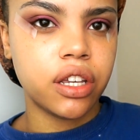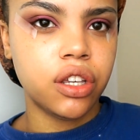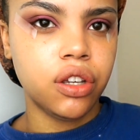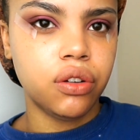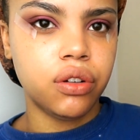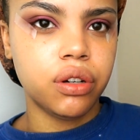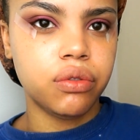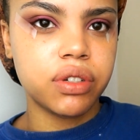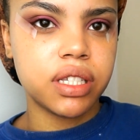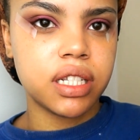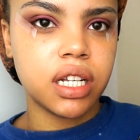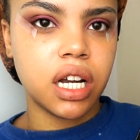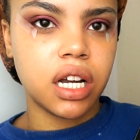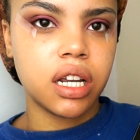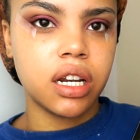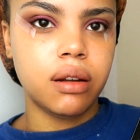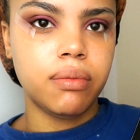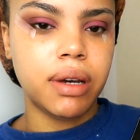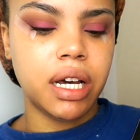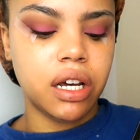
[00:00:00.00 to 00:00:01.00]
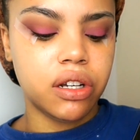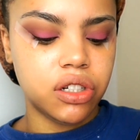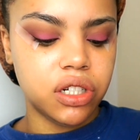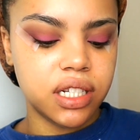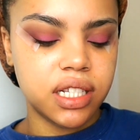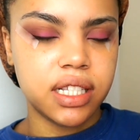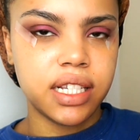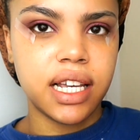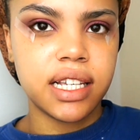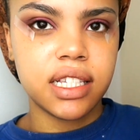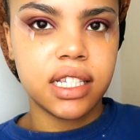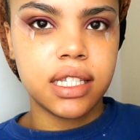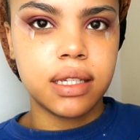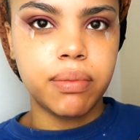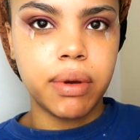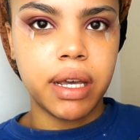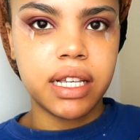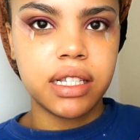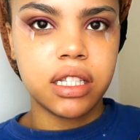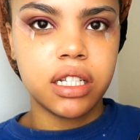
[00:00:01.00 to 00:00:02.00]
Huda was talking about. She says it's
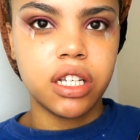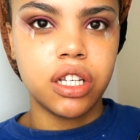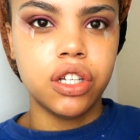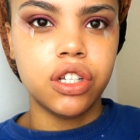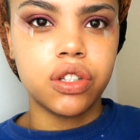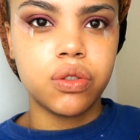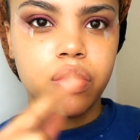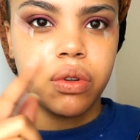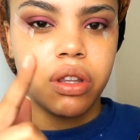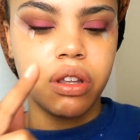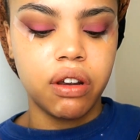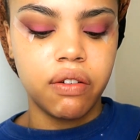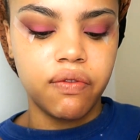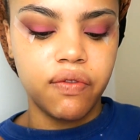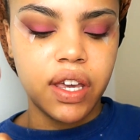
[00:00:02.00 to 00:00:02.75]
best to use with your